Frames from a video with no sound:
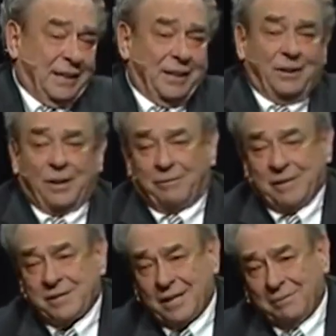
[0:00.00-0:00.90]
I know that if
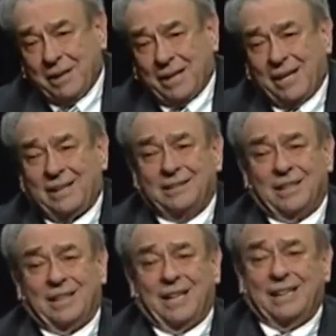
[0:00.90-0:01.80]
he sent me to hell
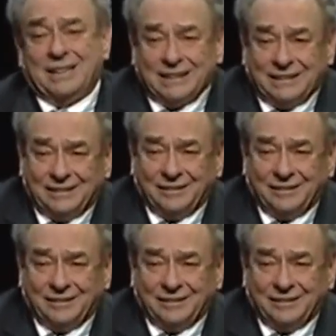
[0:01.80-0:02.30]
tonight,